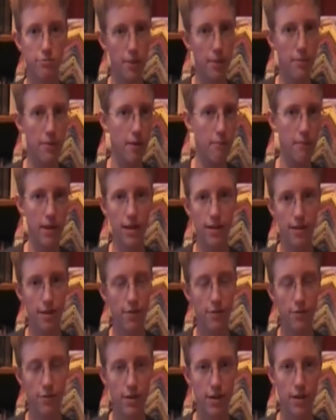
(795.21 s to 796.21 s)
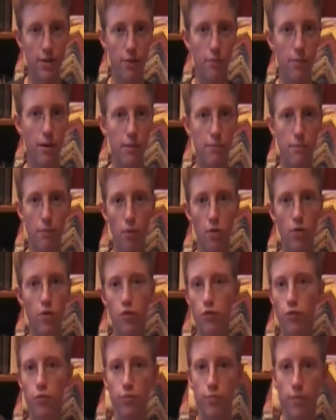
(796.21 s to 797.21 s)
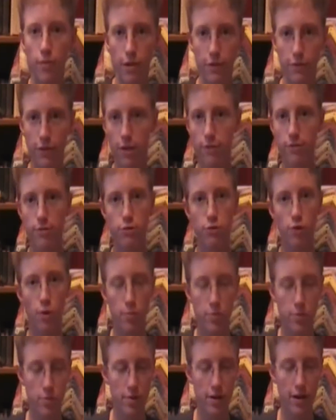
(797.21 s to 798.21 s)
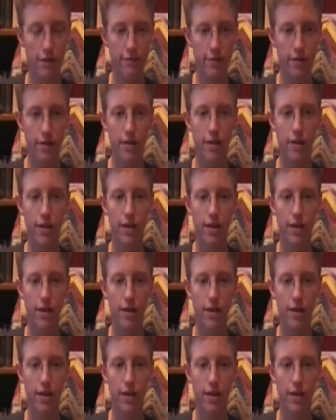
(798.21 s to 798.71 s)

Maybe I'll make another video about more of my favorite tropes, whatever.